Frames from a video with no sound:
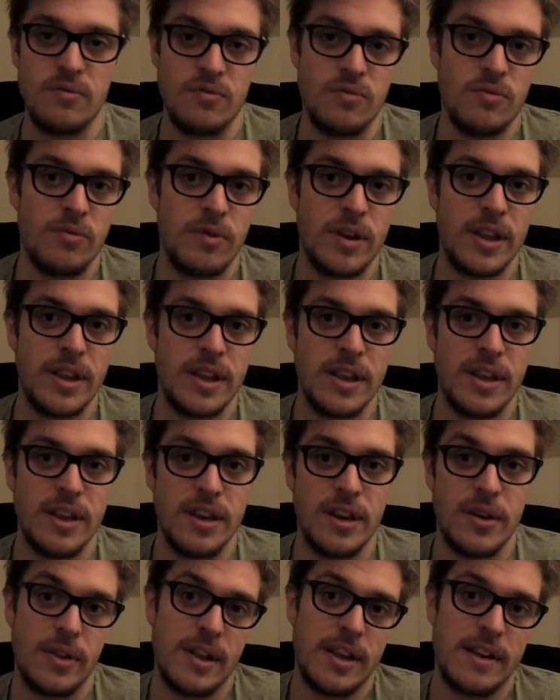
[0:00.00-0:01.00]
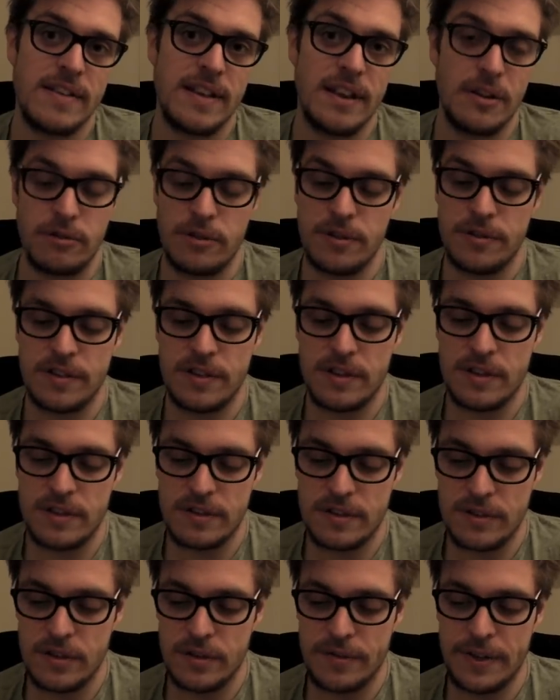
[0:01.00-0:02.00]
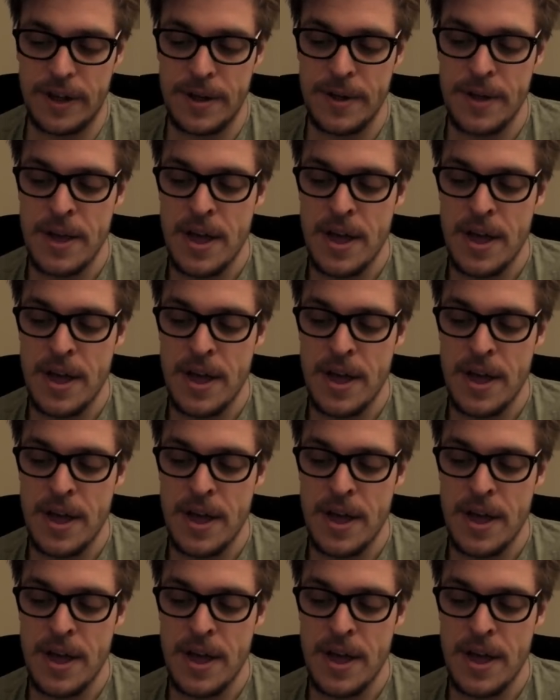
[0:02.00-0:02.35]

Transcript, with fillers: really, you know, like I say, grew to love her.